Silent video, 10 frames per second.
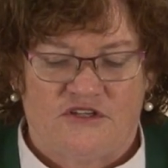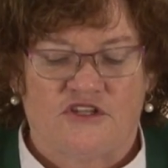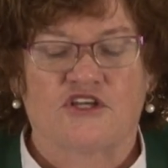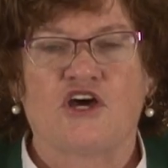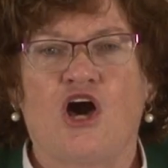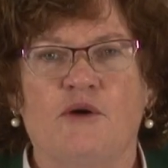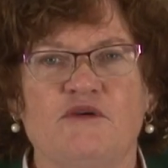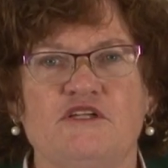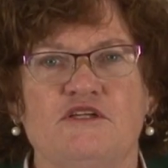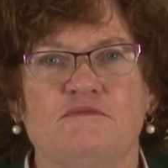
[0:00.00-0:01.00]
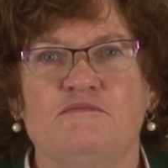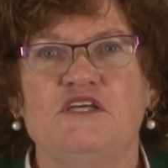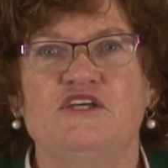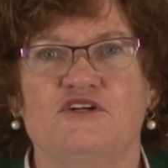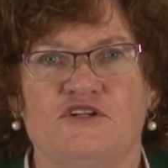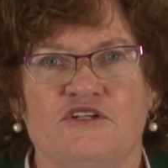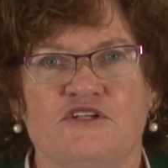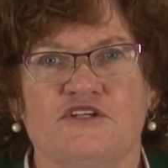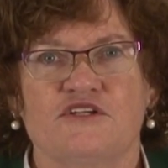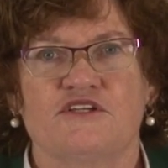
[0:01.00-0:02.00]
the common meal,
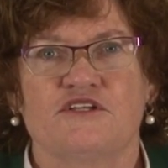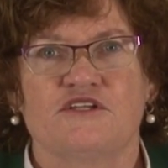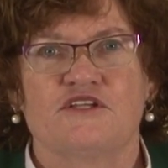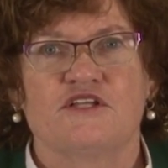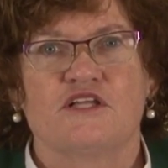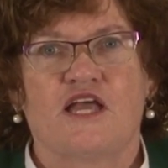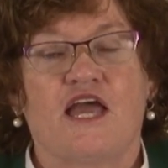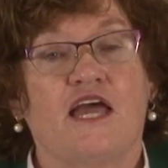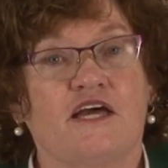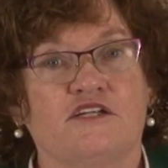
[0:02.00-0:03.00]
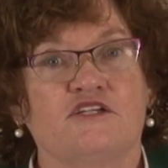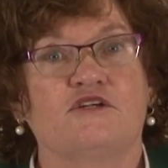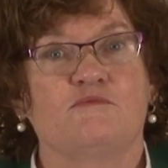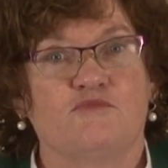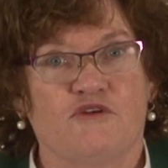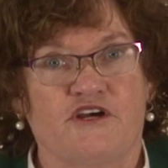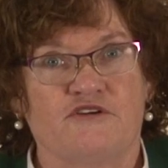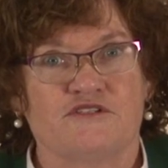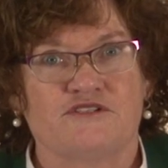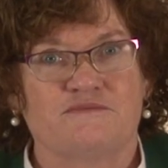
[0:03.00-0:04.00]
and
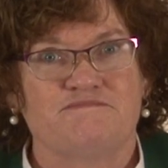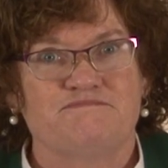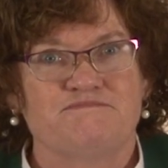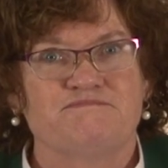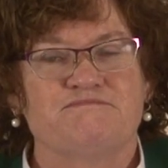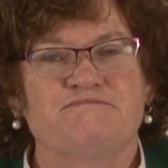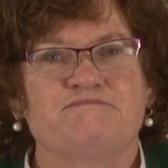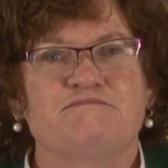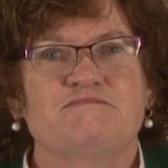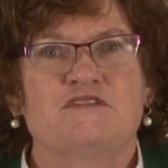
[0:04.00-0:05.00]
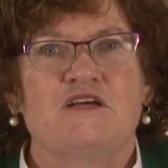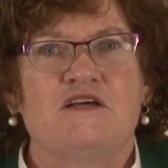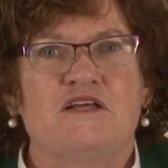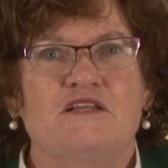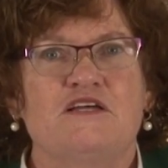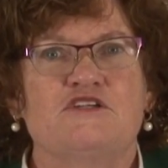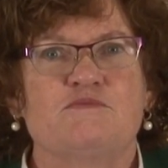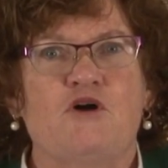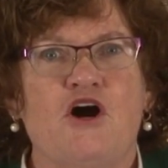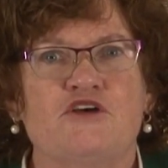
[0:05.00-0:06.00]
prayers. Let us
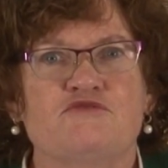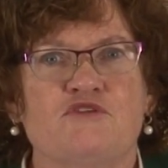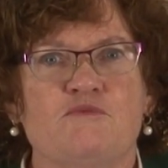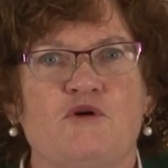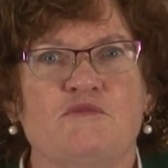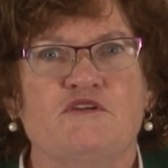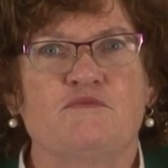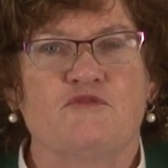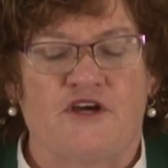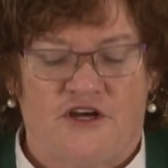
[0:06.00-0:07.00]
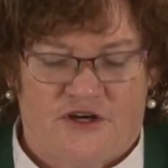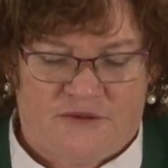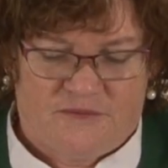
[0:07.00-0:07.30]
pause for a moment of prayer.